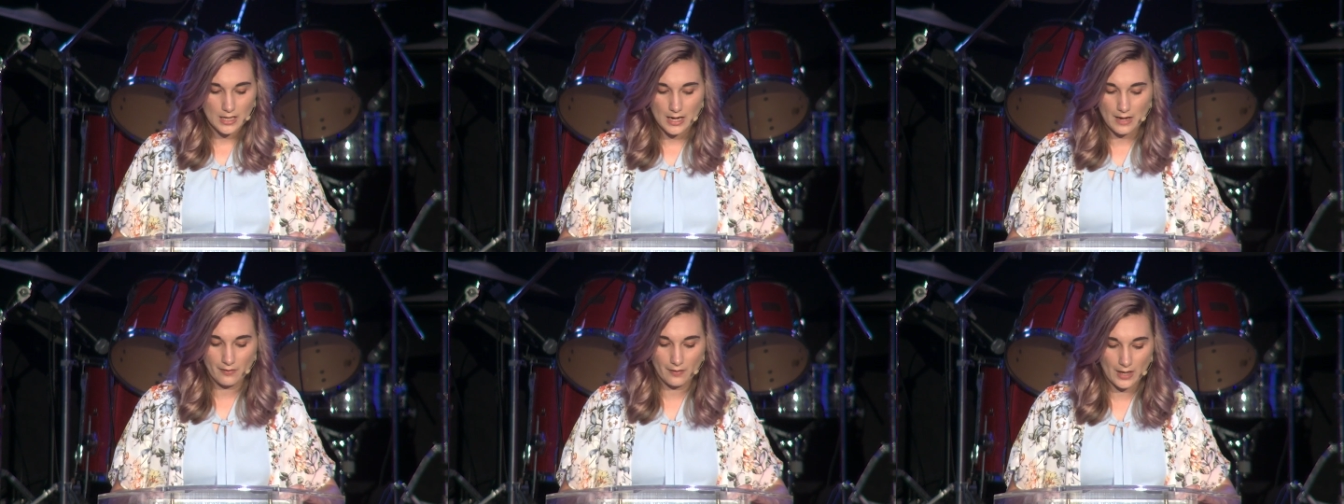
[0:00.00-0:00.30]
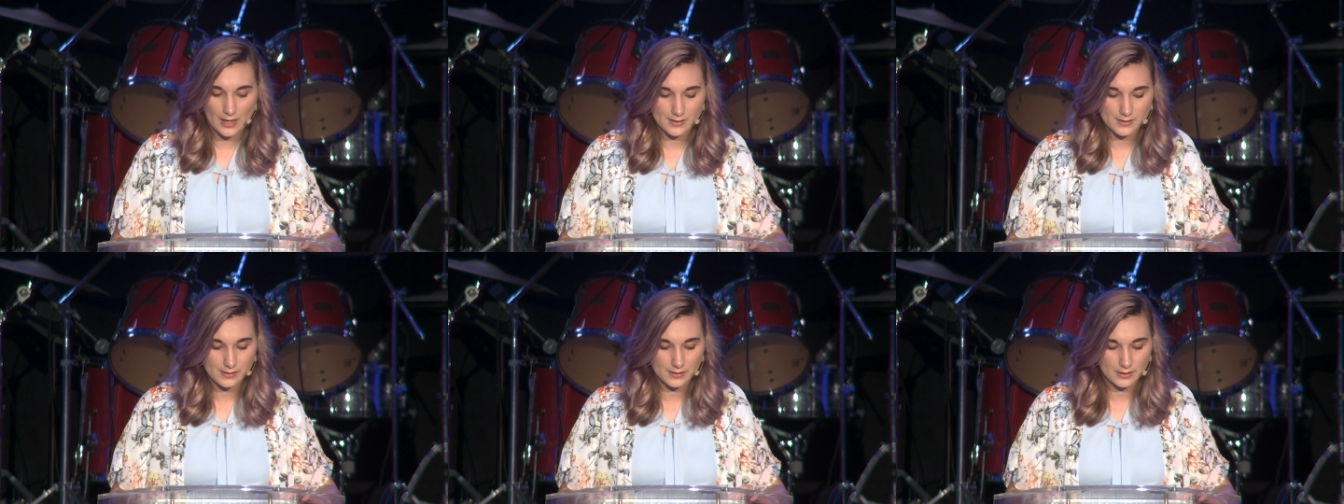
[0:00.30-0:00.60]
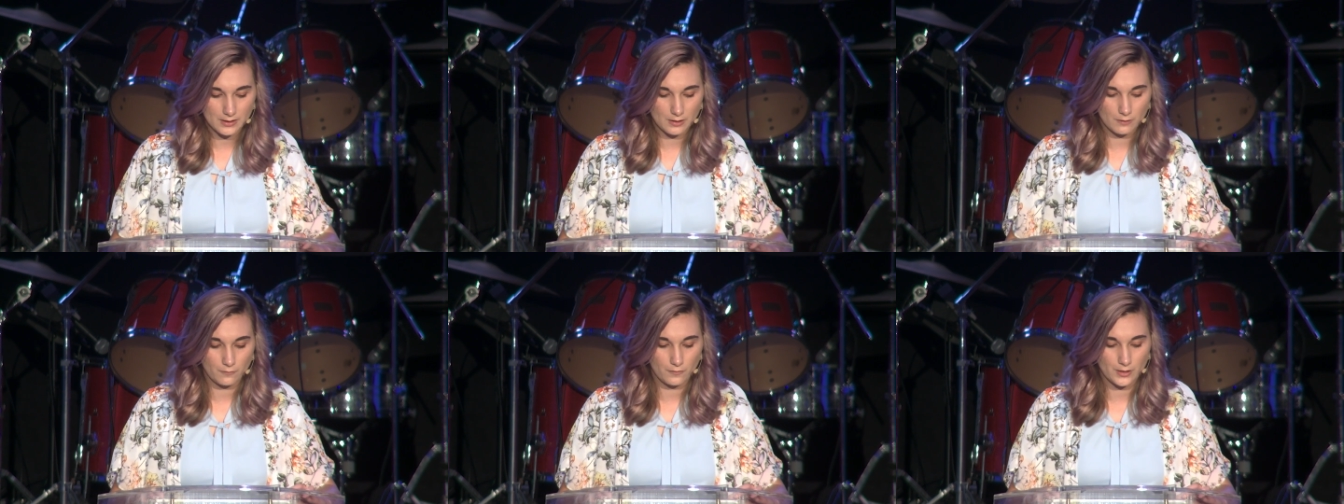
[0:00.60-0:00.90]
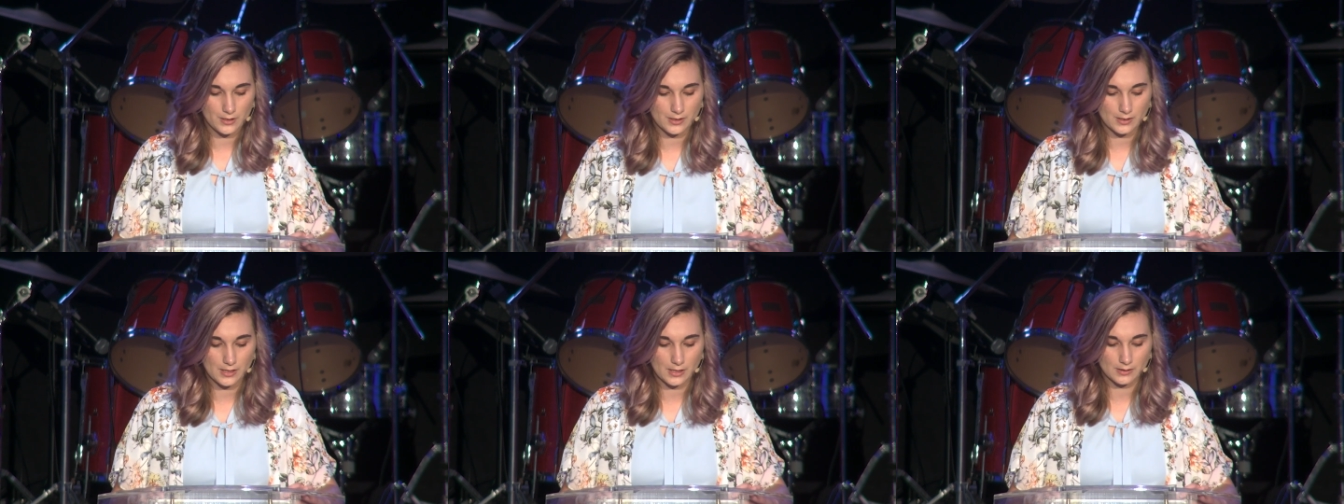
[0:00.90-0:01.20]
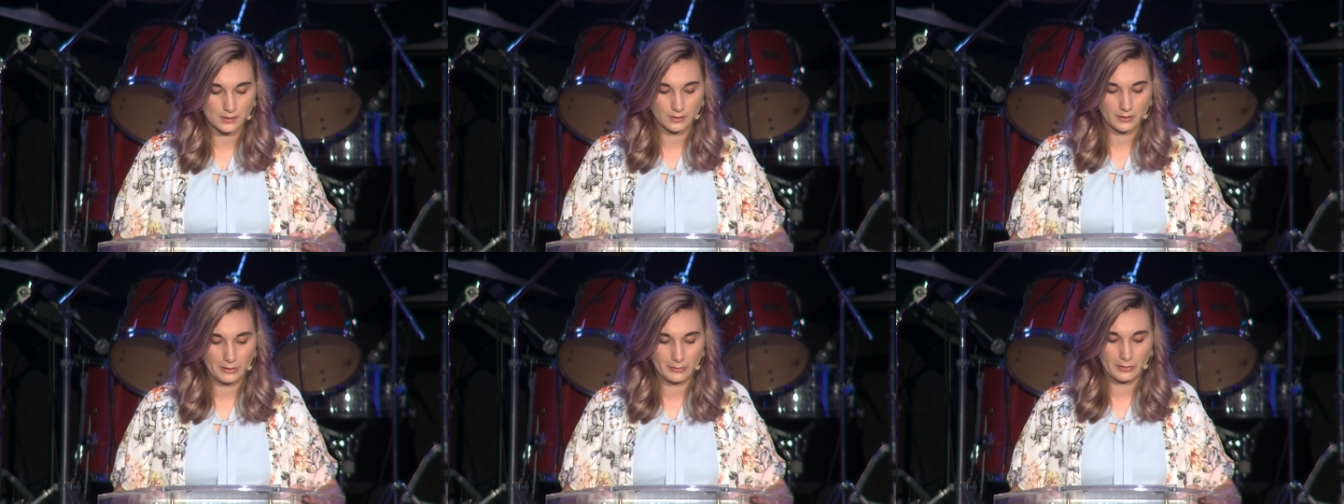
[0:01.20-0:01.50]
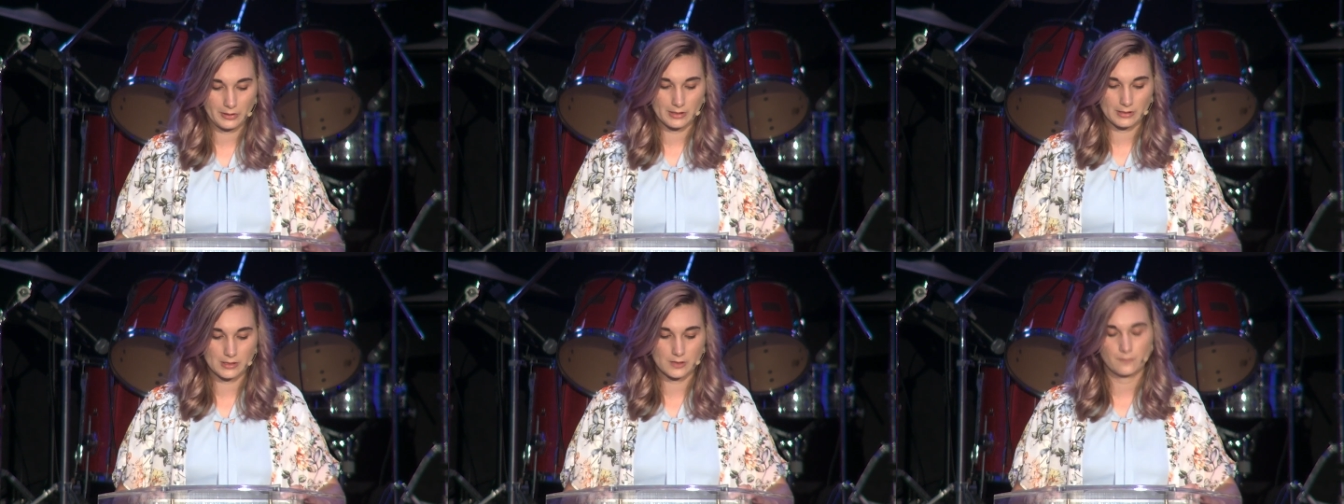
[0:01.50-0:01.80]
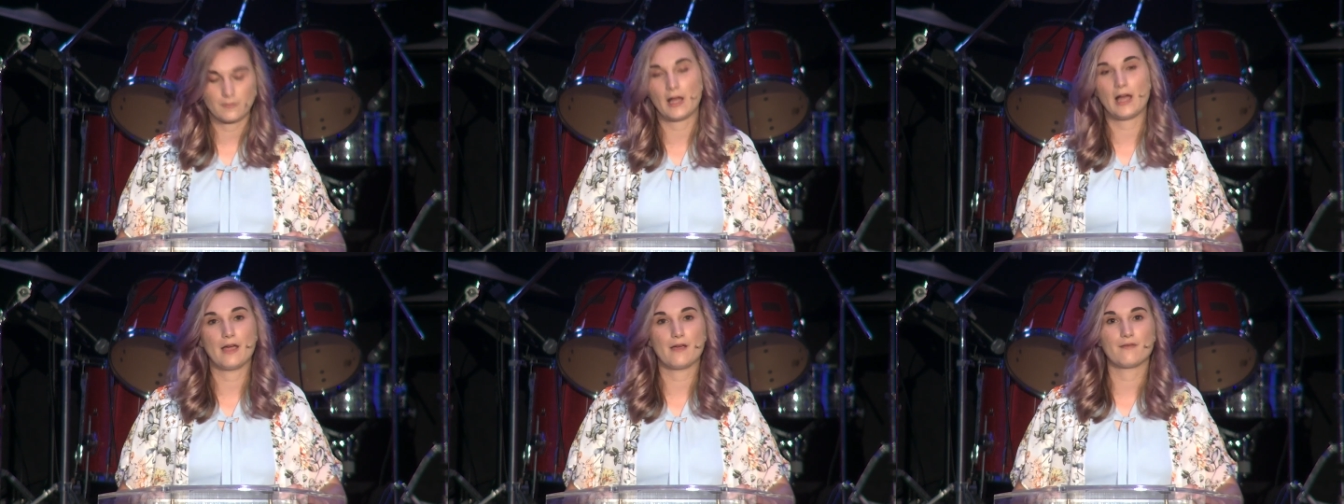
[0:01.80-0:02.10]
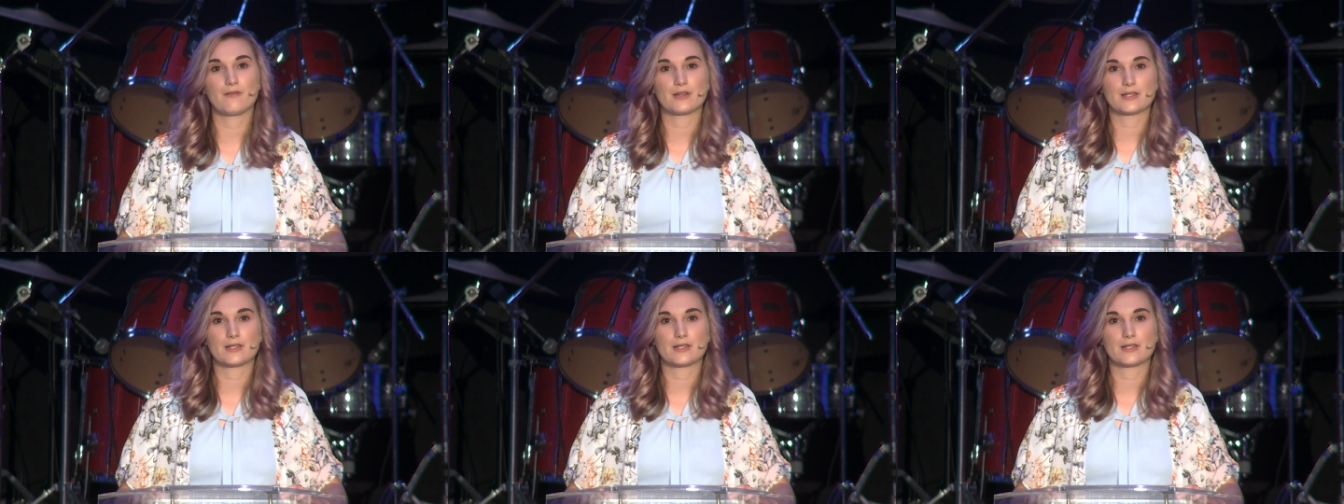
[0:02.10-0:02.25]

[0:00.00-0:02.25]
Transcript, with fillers: And lastly, in 1 Thessalonians 5,